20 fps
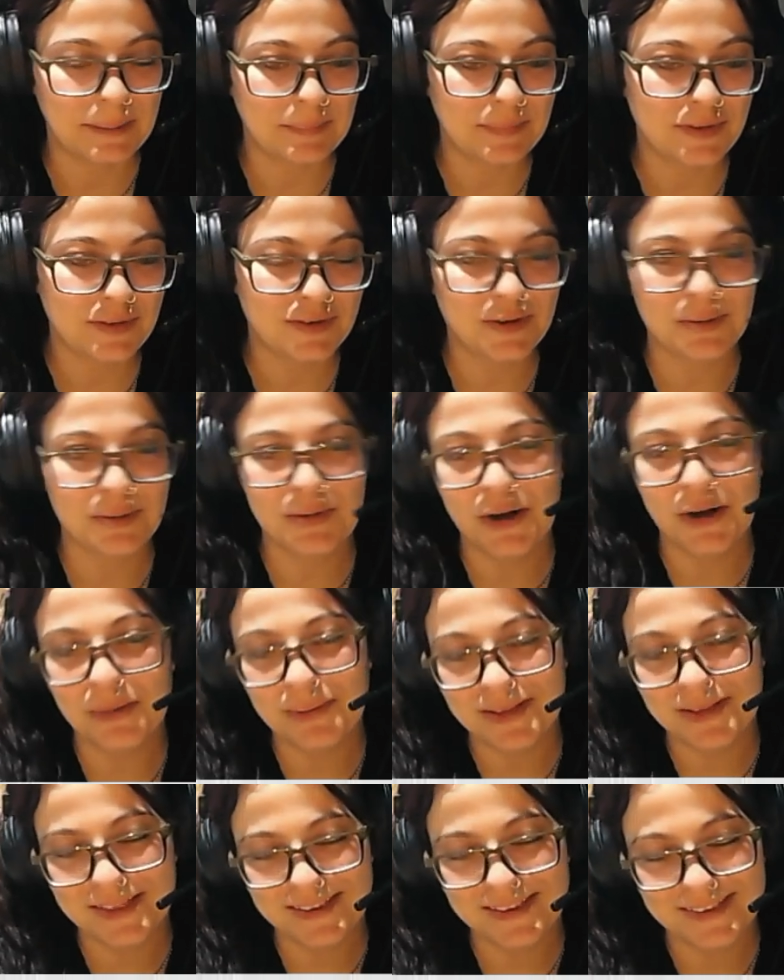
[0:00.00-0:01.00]
So I'm
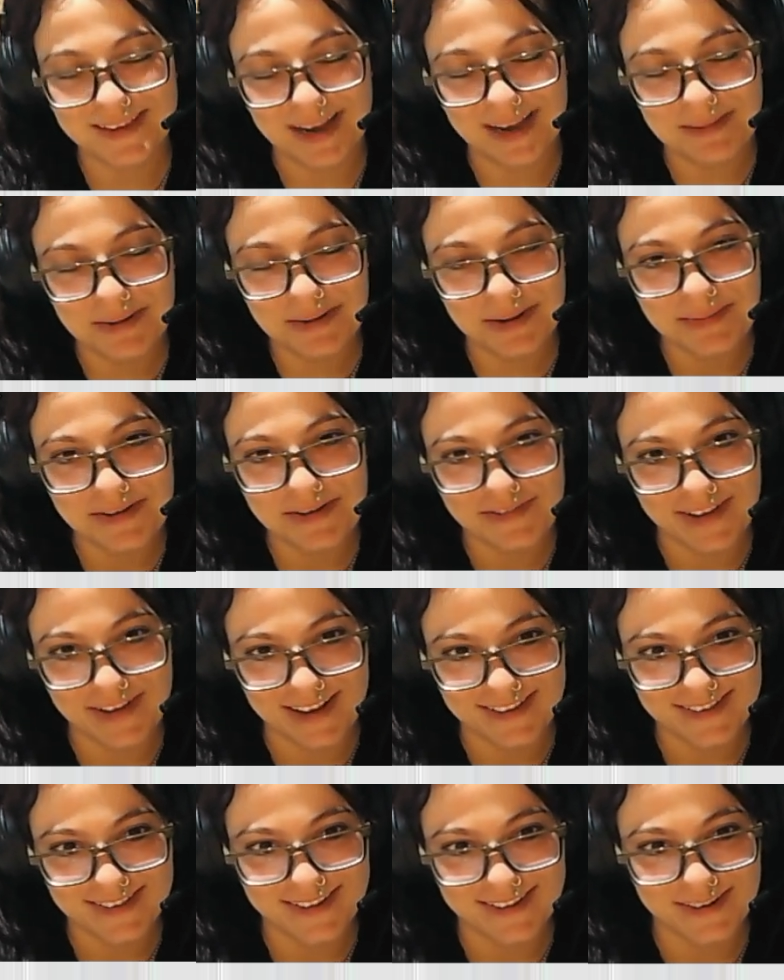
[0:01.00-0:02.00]
hoping this time it'll be
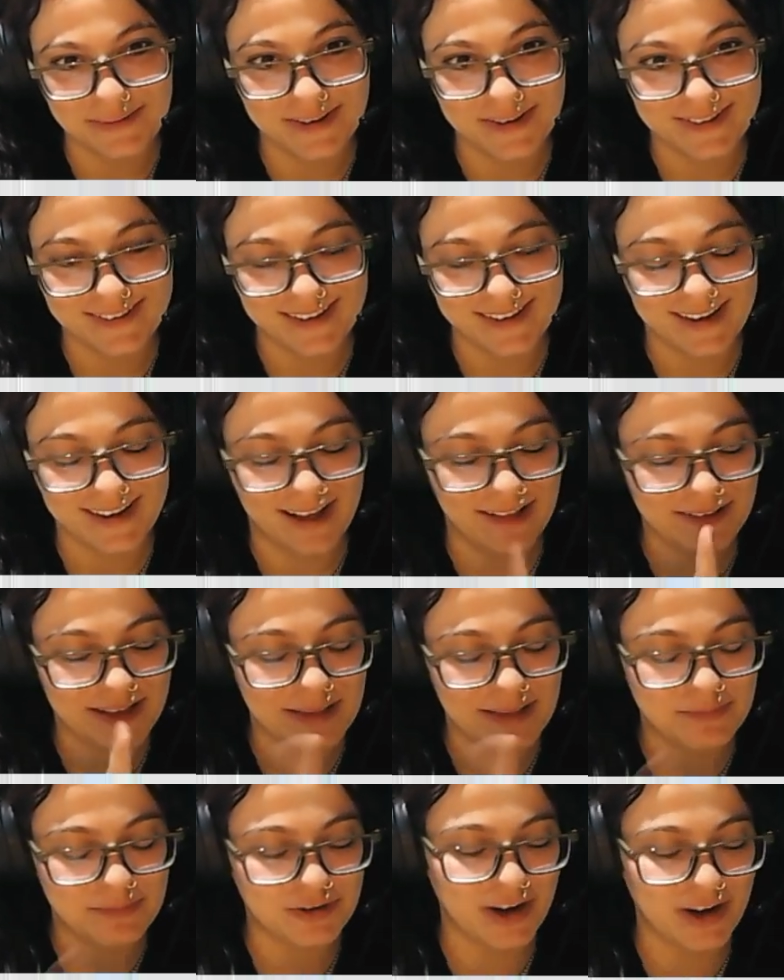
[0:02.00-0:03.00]
faster. We'll see. I'll
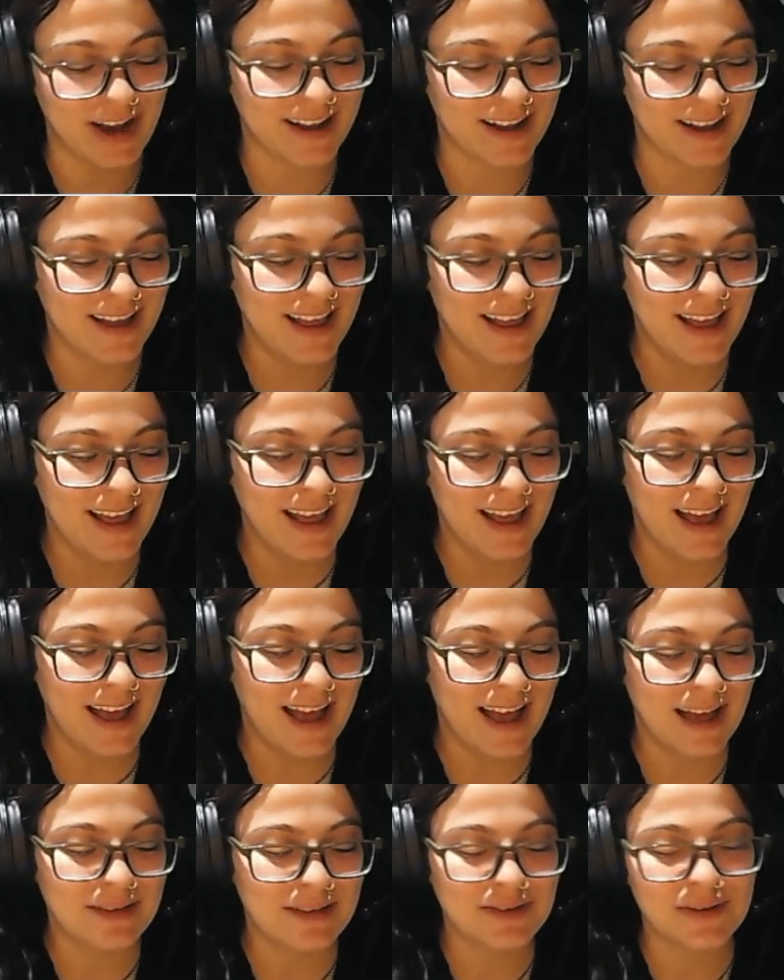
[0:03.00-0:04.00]
keep track.
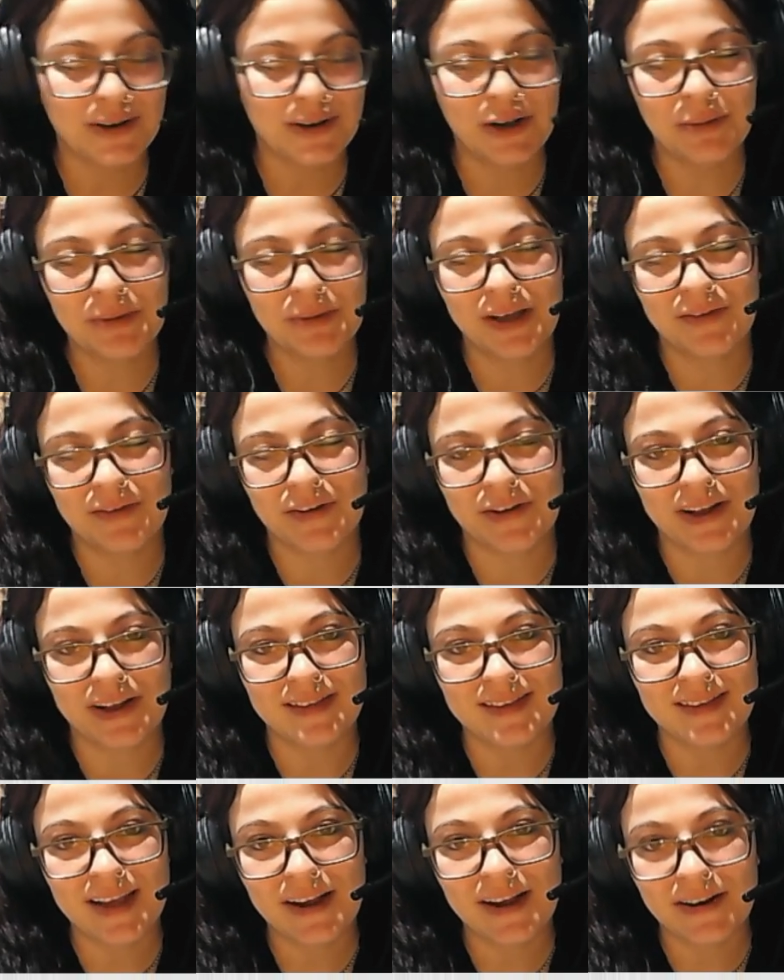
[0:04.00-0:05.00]
So I hope you have a
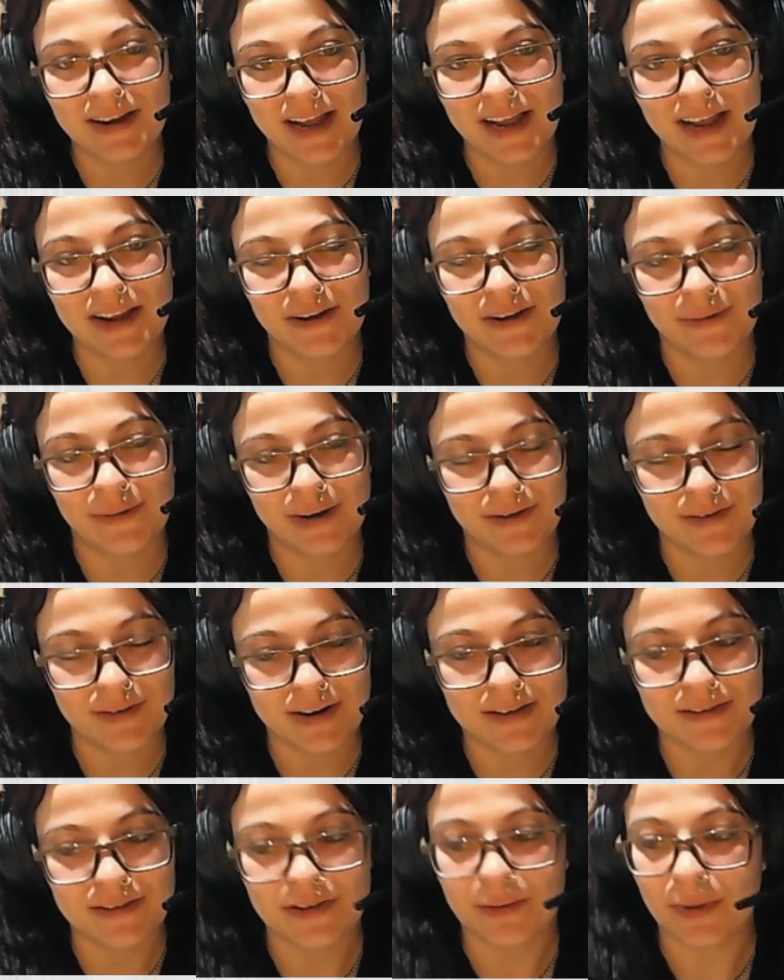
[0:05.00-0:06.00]
great day or night, or whatever
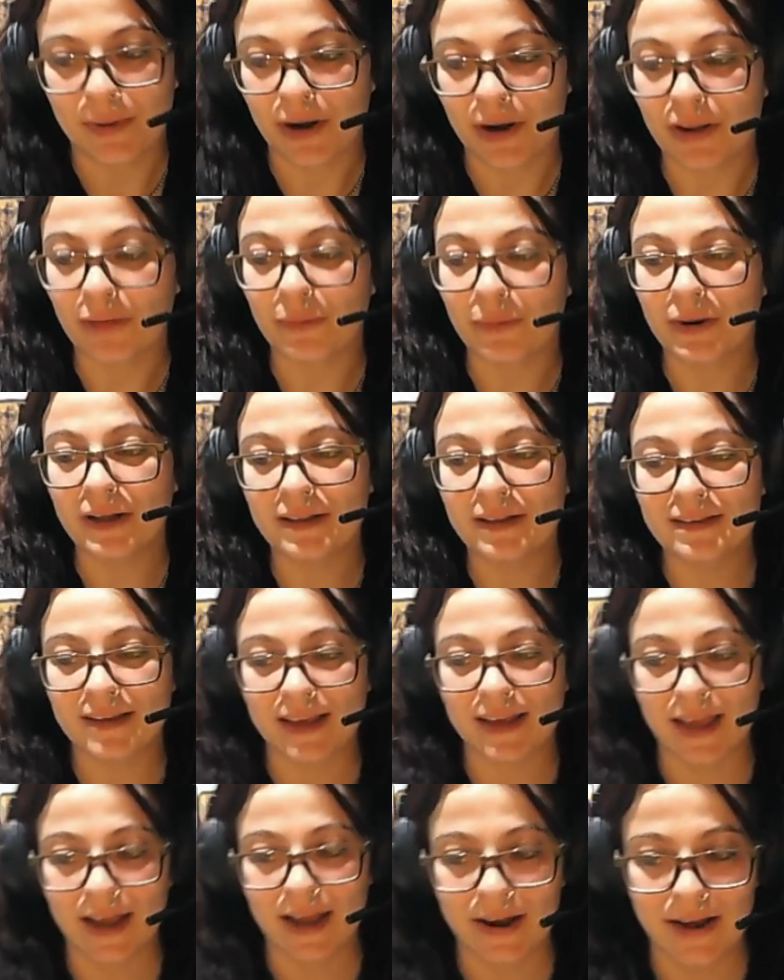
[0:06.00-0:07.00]
it is in your part of the world.
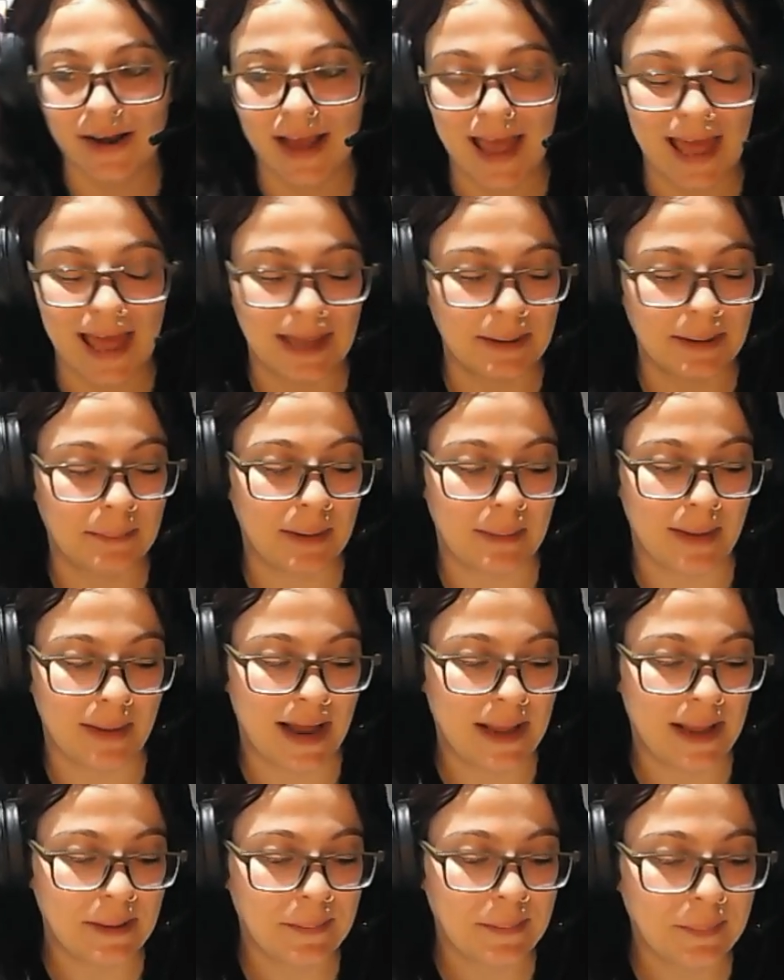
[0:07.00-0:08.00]
Take care and bye-bye.